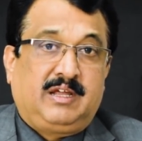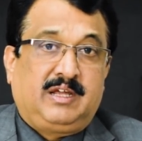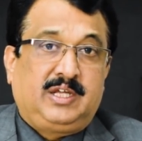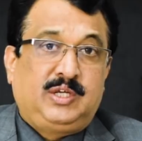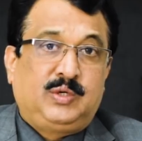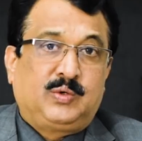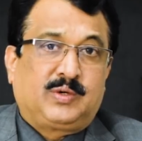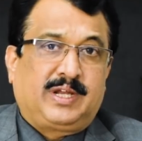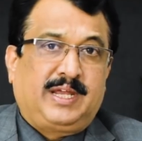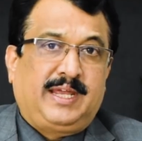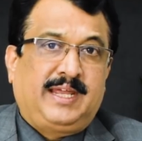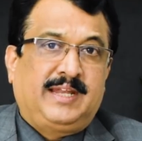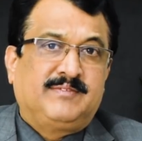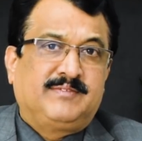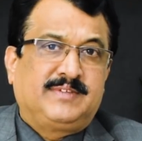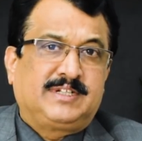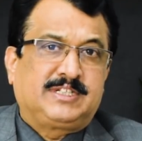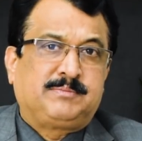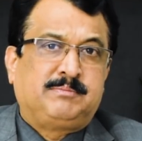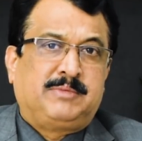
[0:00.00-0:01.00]
your
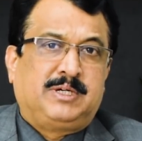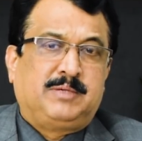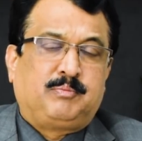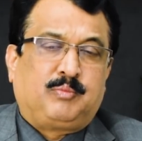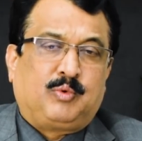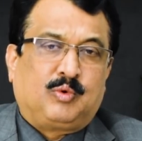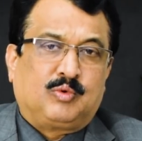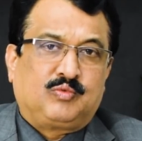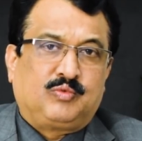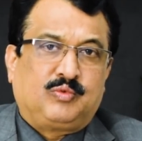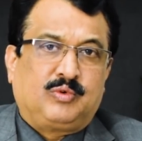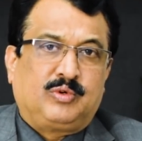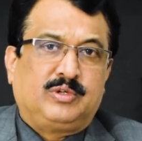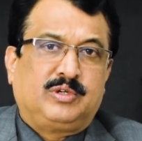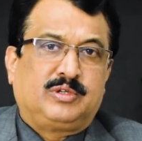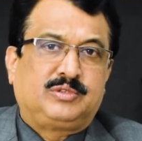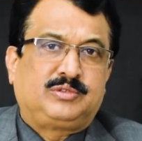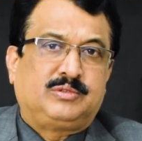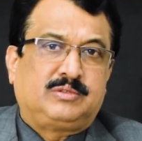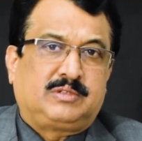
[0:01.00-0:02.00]
investment
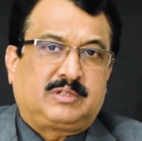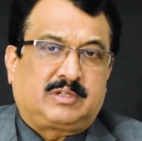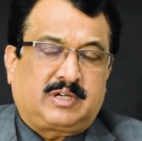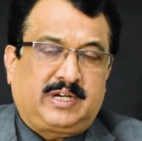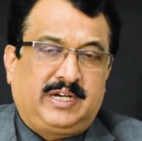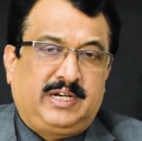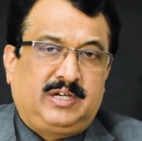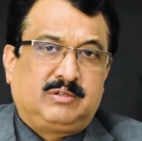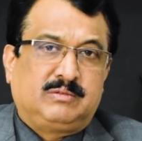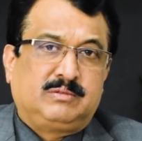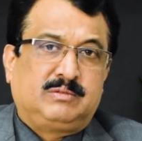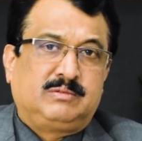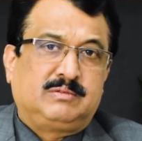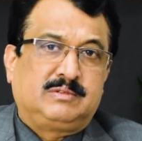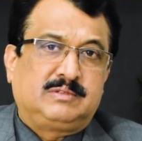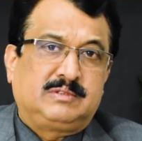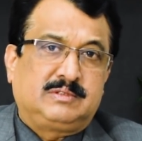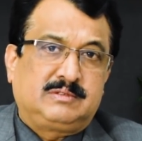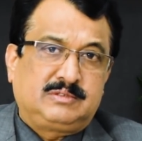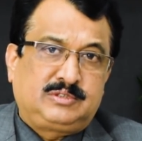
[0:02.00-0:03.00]
portfolio
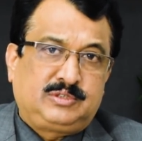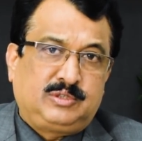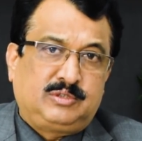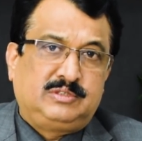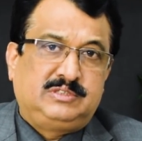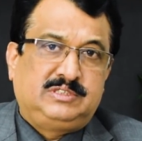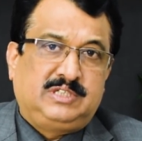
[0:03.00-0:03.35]
should